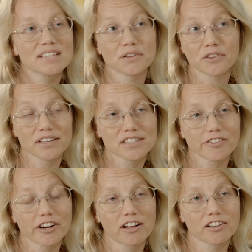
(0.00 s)
So the
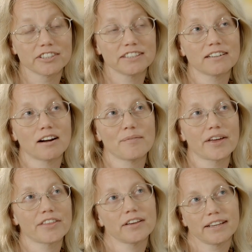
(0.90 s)
historical critical
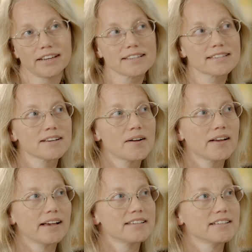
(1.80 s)
method, it is,
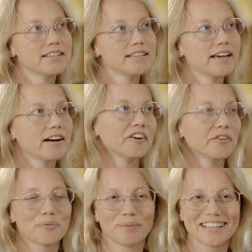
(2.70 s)
as you say, kind
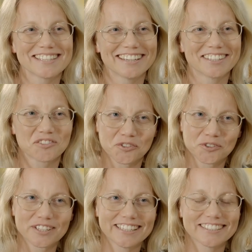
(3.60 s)
of the basic
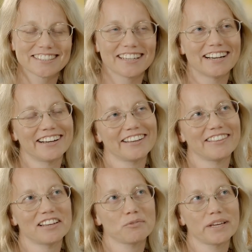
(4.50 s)
toolkit uh,
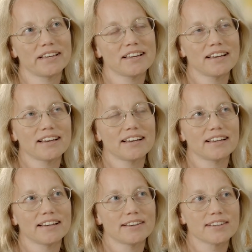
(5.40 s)
that we
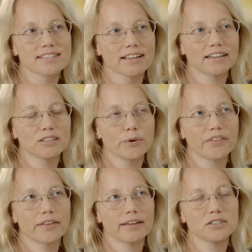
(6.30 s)
uh, start
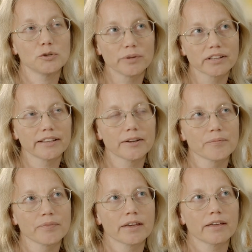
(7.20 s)
with. And typically,
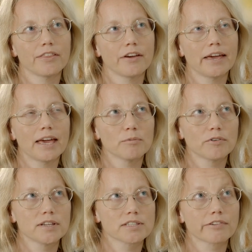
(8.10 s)
the aim
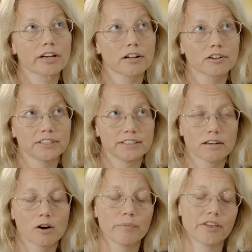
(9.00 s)
of historical
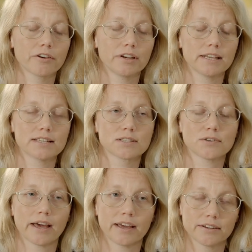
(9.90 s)
critical method is
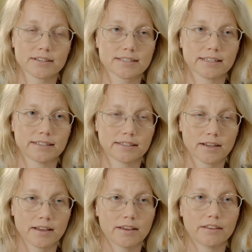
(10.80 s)
to understand
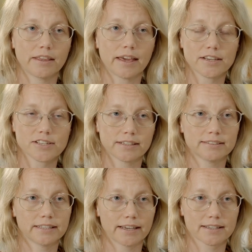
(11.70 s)
the
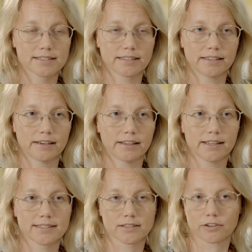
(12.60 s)
ancient text in
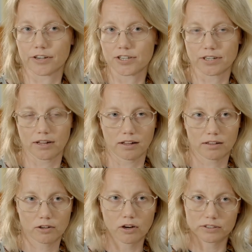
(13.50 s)
its
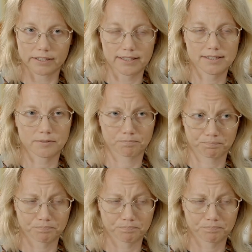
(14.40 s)
original context